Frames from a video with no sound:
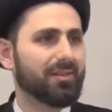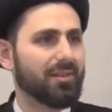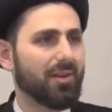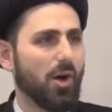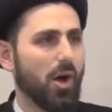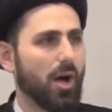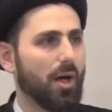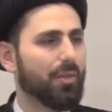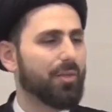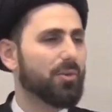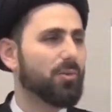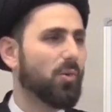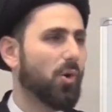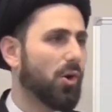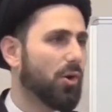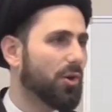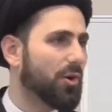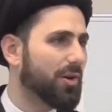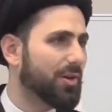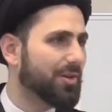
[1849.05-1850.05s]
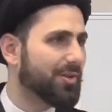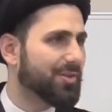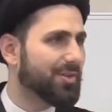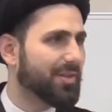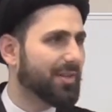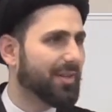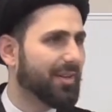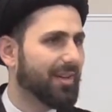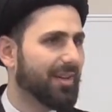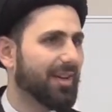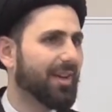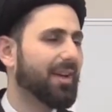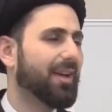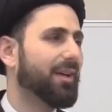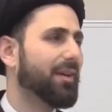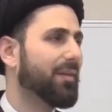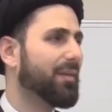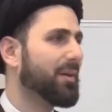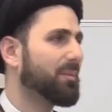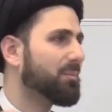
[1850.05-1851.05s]
All the wars,
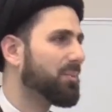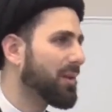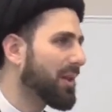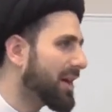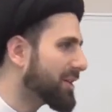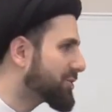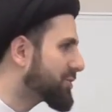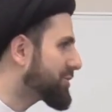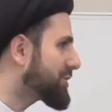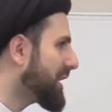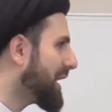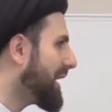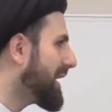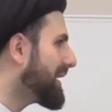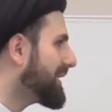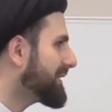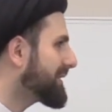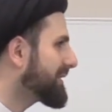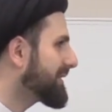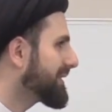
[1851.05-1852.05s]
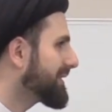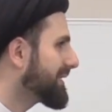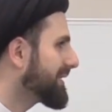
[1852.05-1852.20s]
the bloodshed,